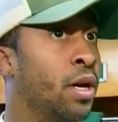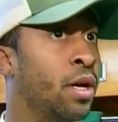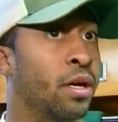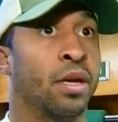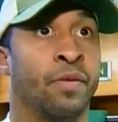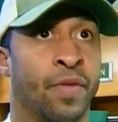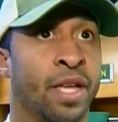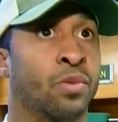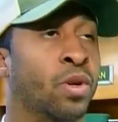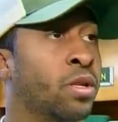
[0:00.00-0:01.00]
If
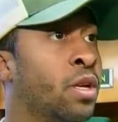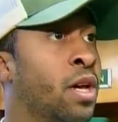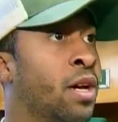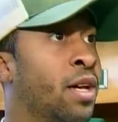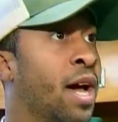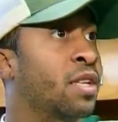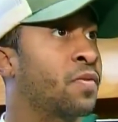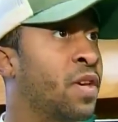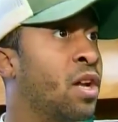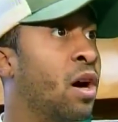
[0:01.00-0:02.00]
that's what
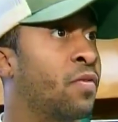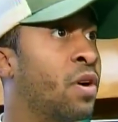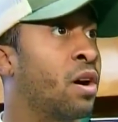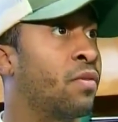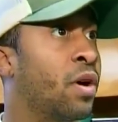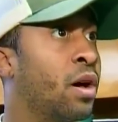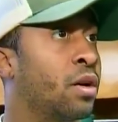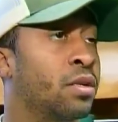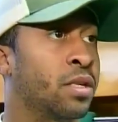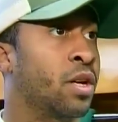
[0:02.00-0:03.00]
guys feed off of,
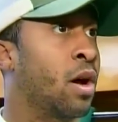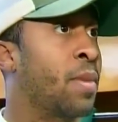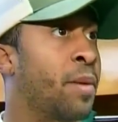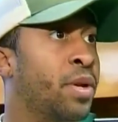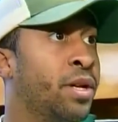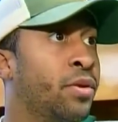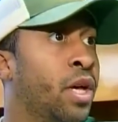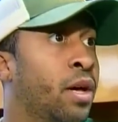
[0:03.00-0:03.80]
you know, I'm happy to do